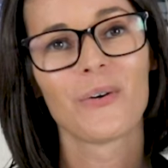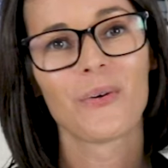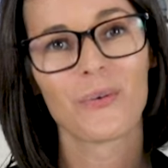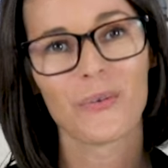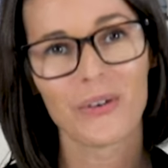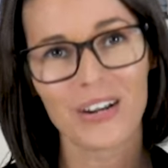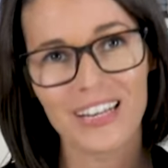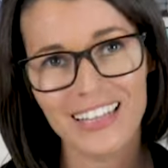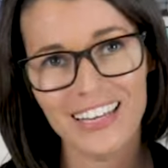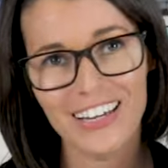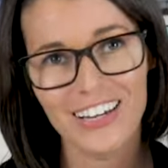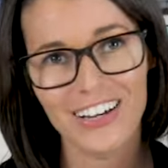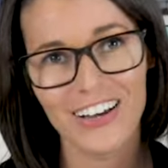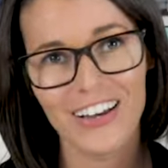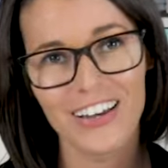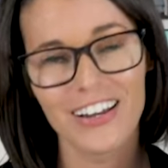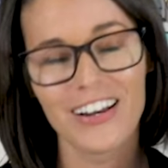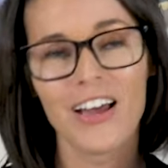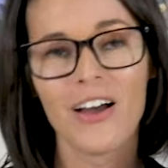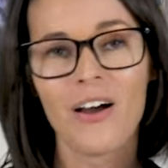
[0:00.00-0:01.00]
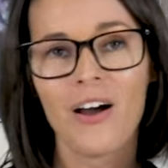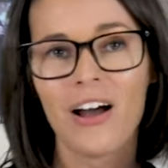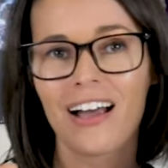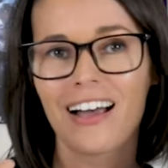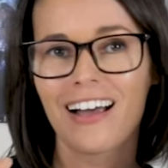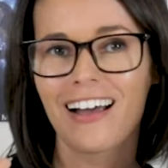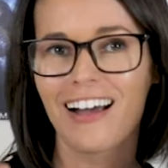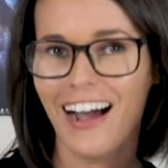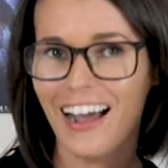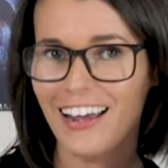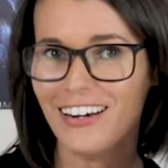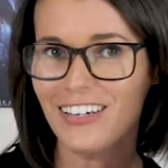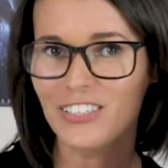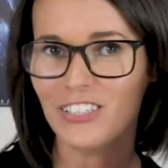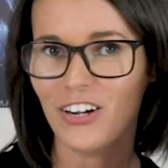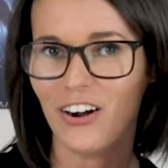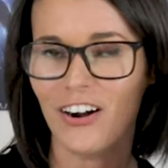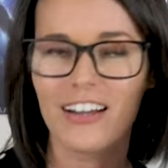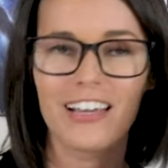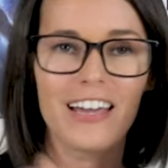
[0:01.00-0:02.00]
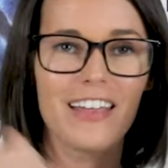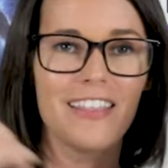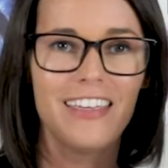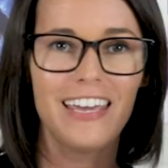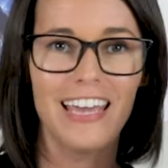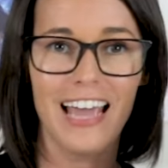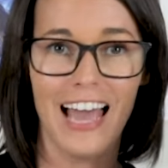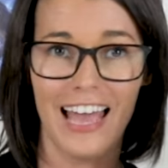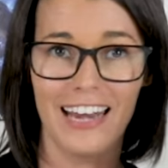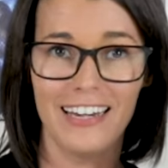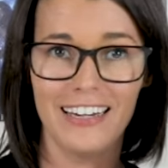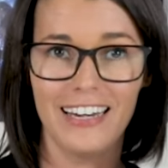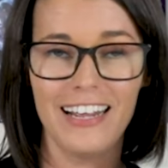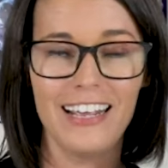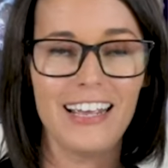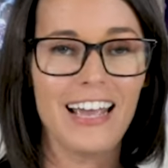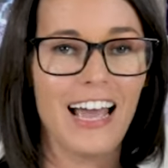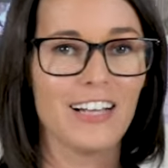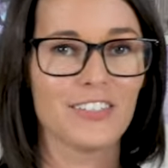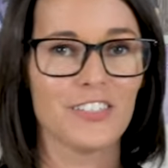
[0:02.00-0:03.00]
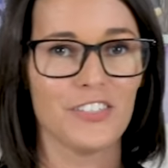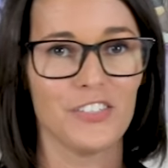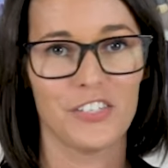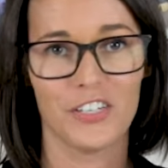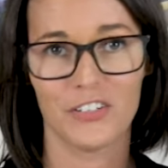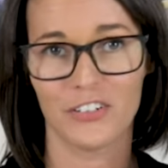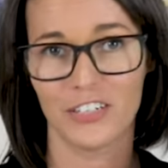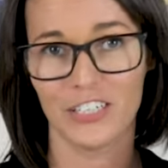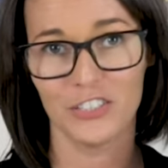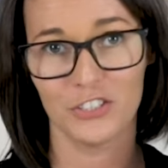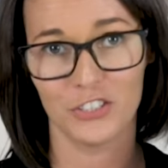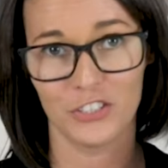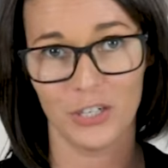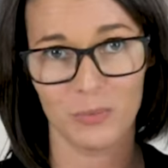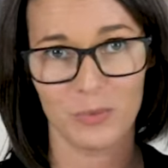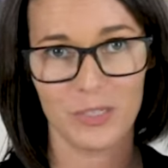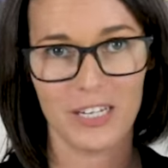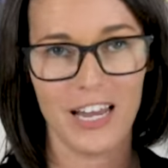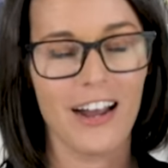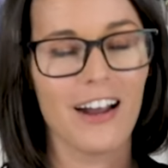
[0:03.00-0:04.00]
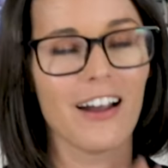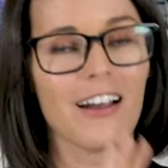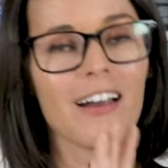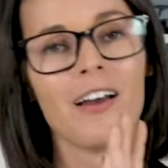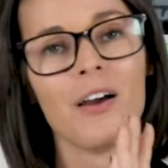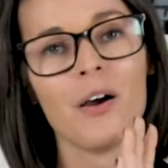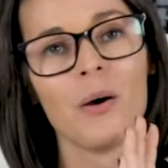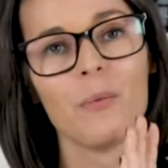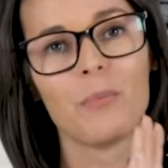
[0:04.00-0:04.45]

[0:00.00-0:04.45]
really good, kind of dark. The ending has a serious jump scare.